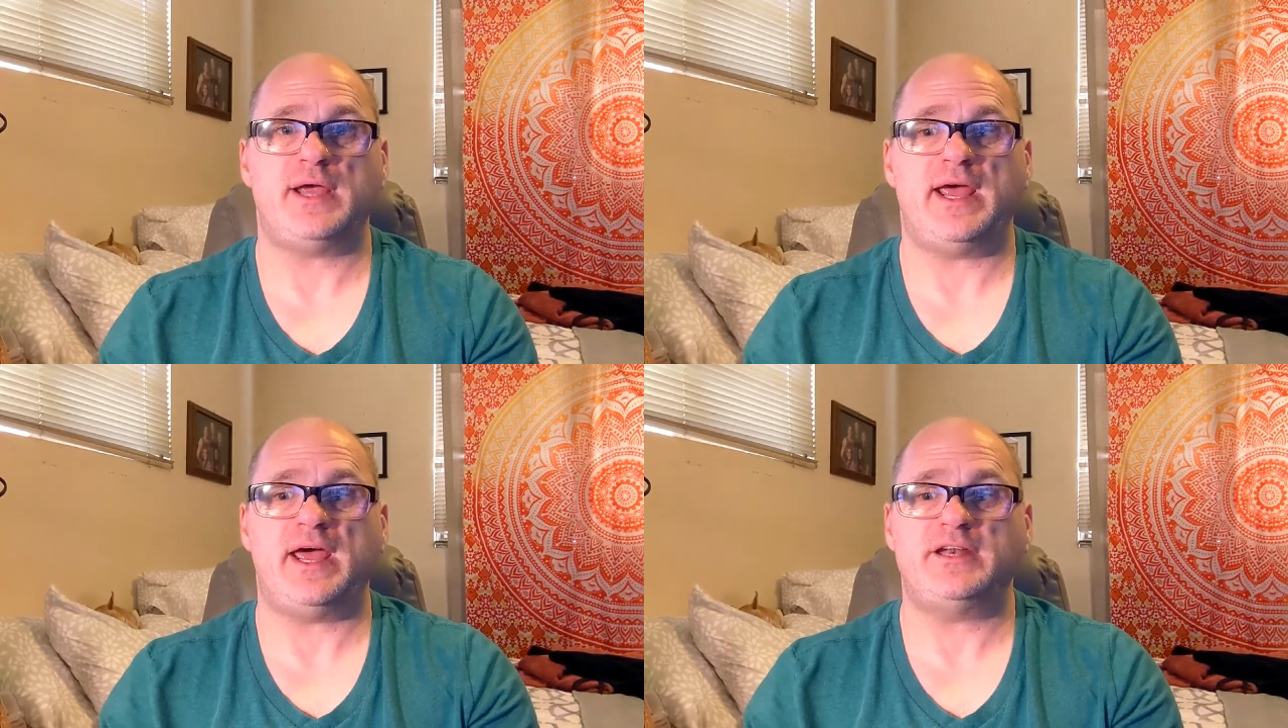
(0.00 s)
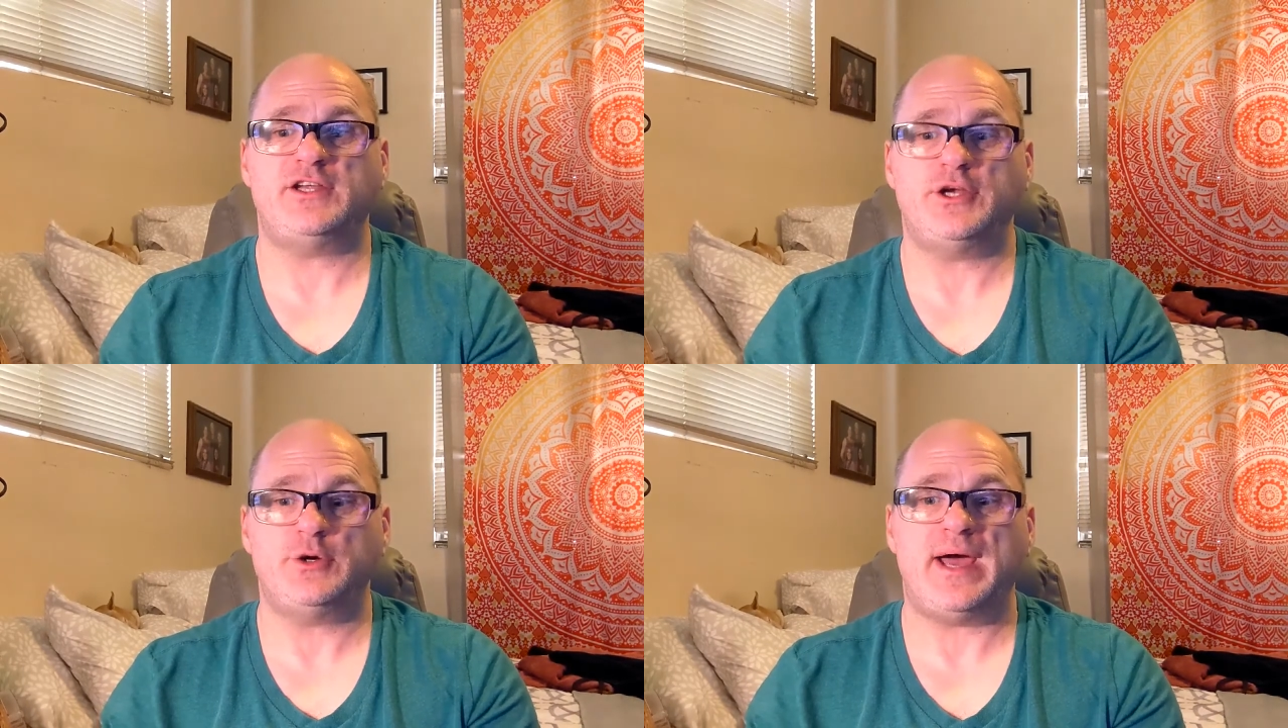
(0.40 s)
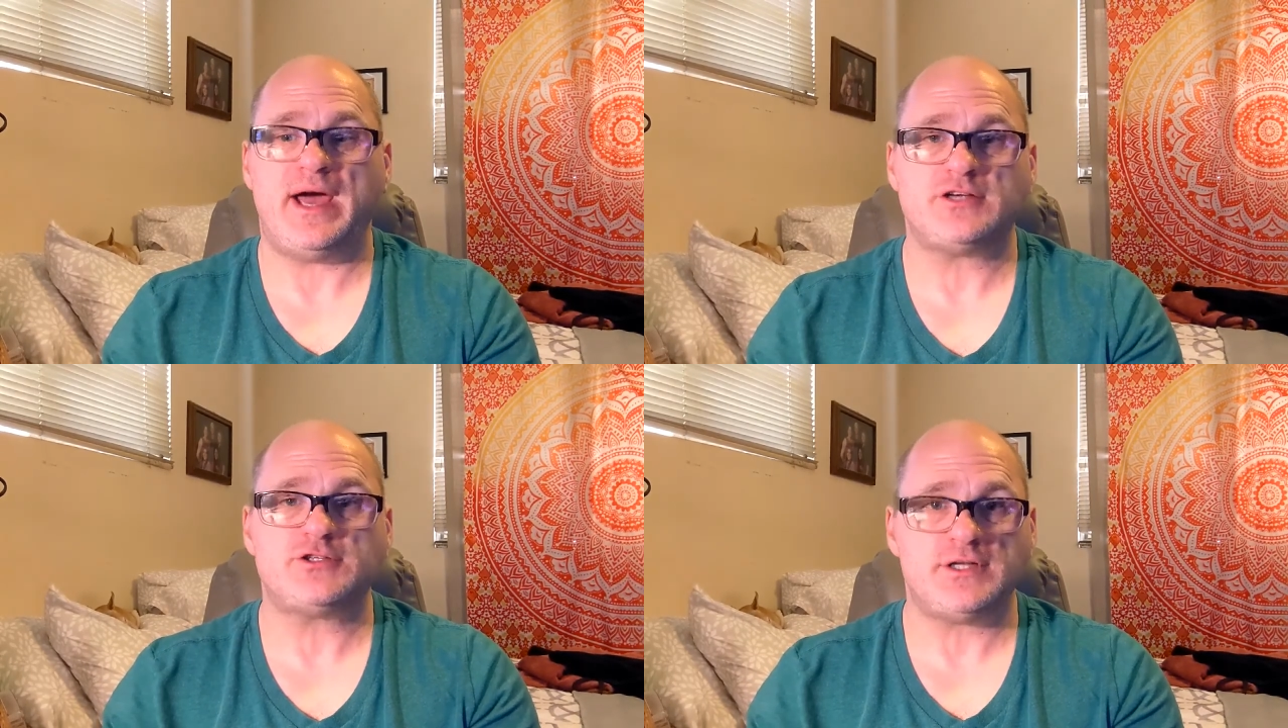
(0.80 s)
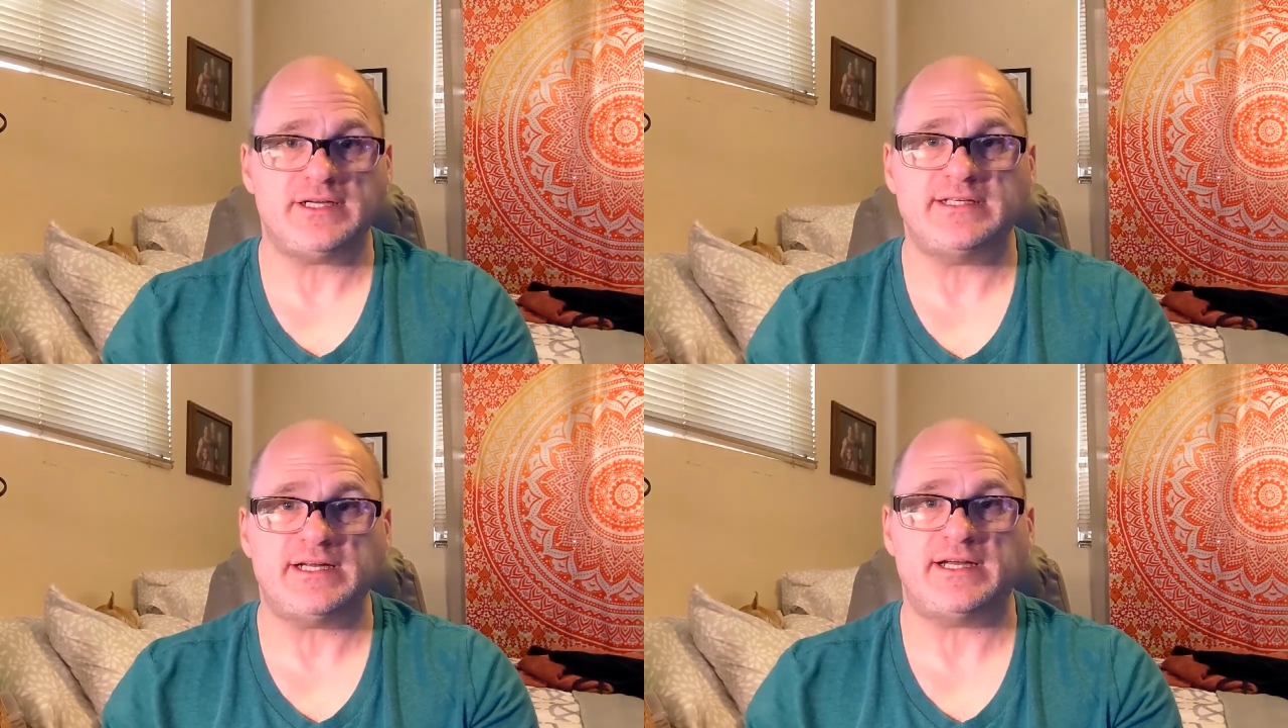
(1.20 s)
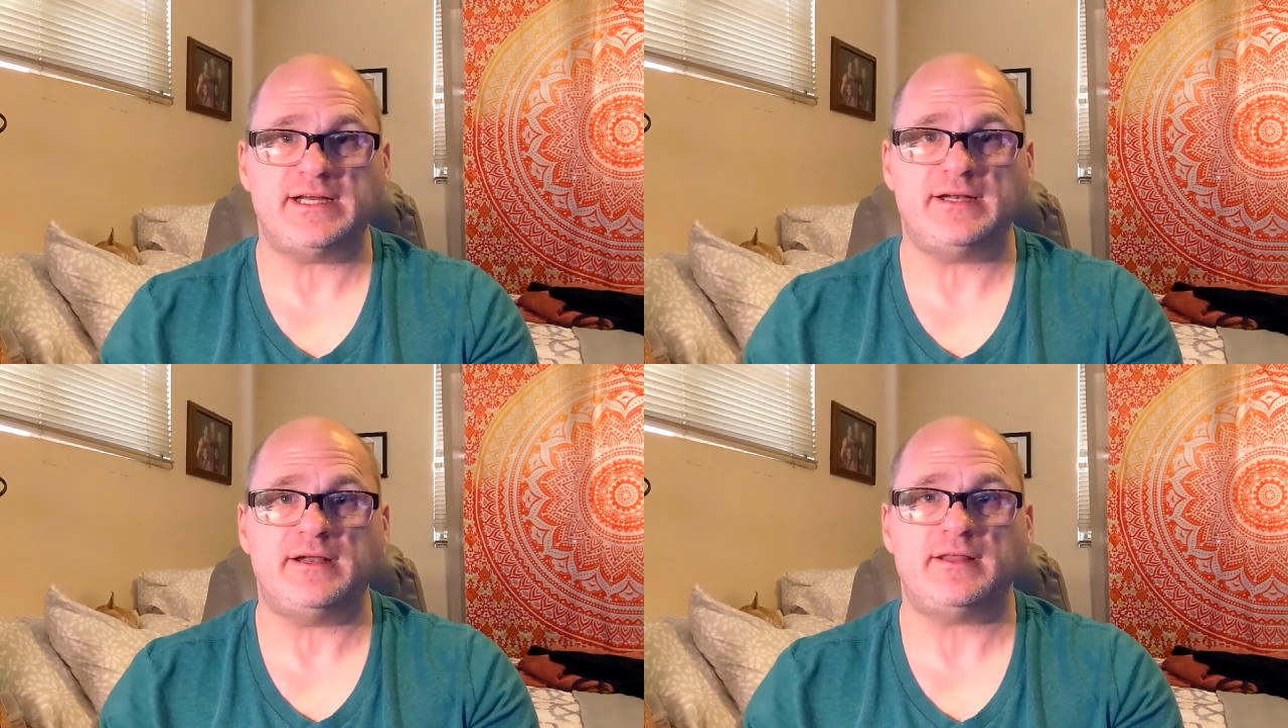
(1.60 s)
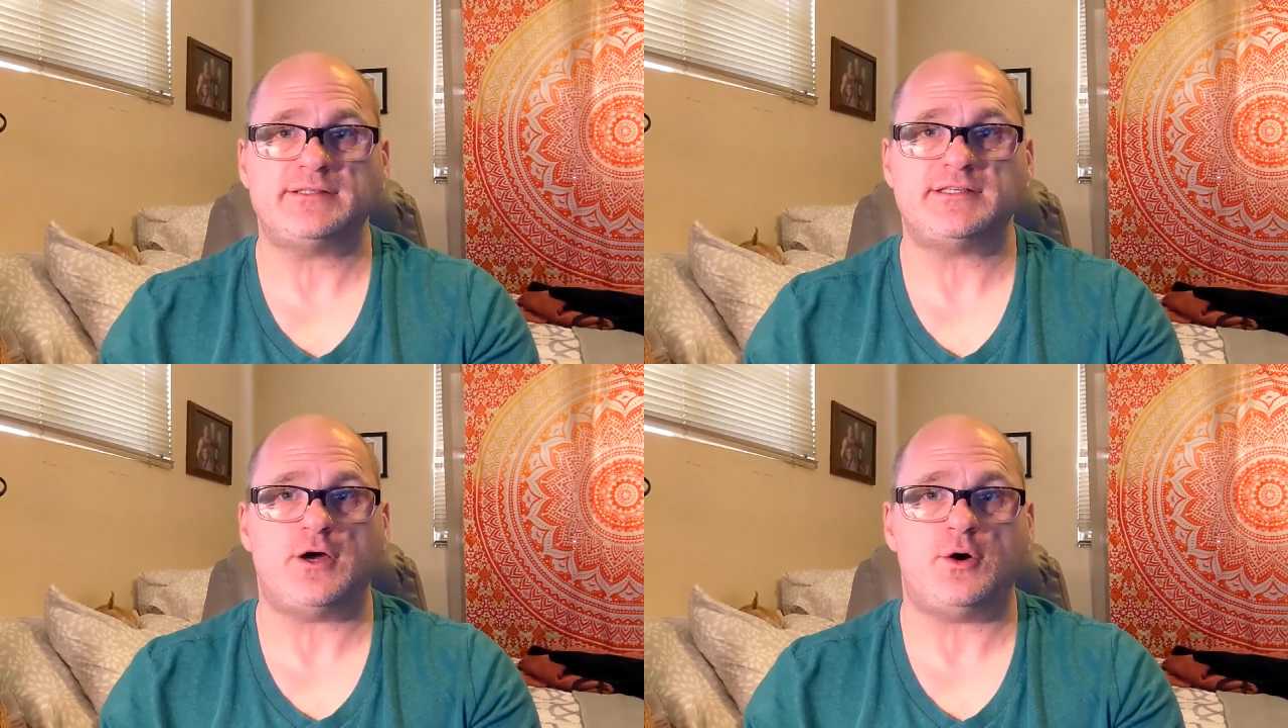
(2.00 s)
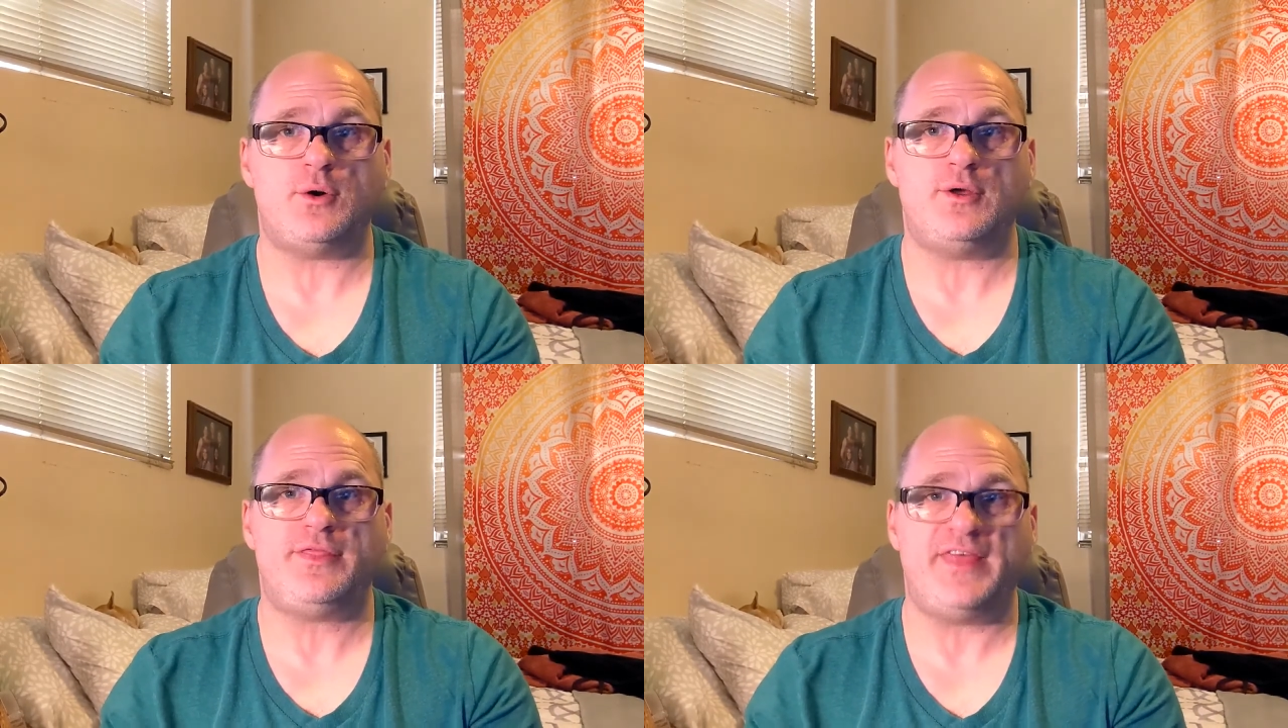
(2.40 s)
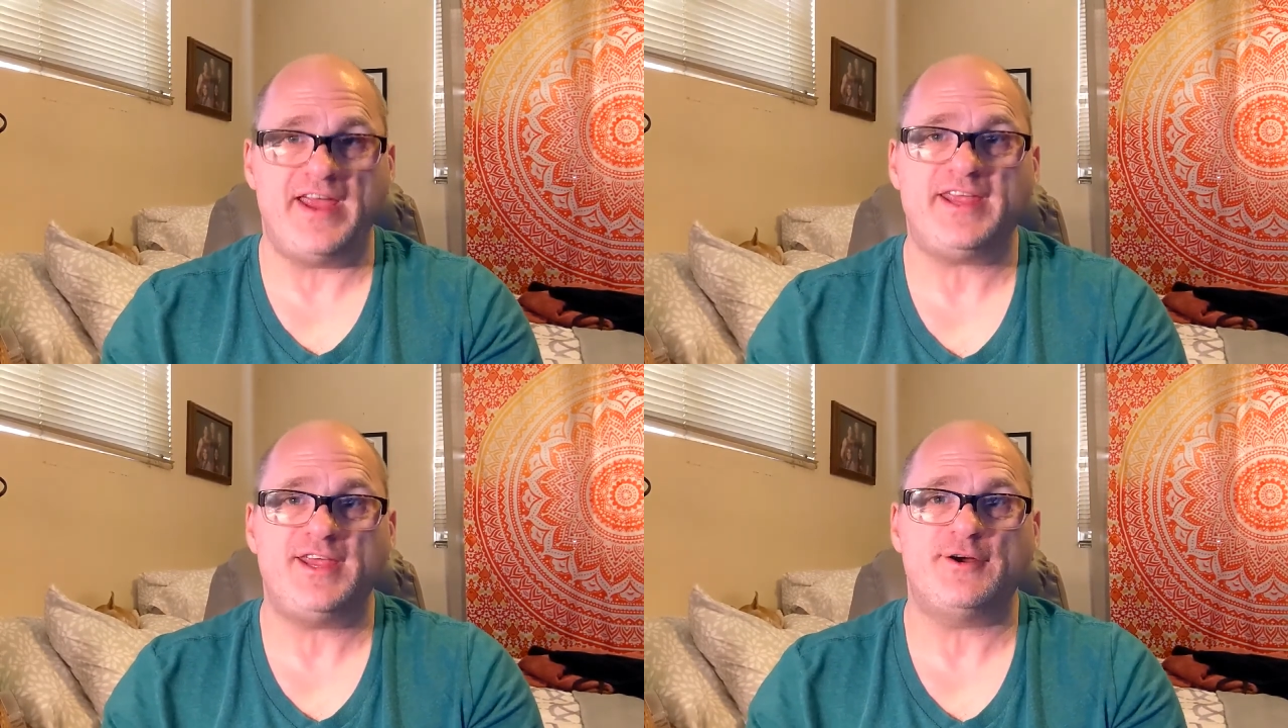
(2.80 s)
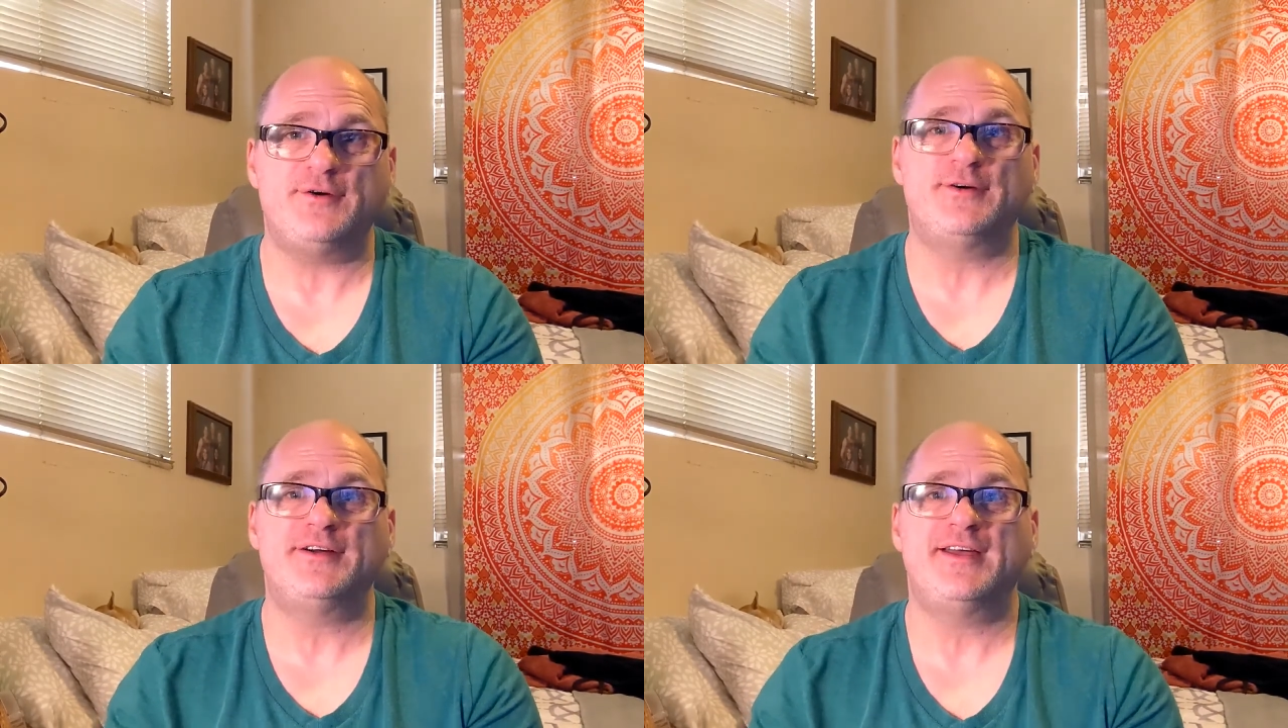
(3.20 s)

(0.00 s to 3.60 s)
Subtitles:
And you actually did it, so thank you.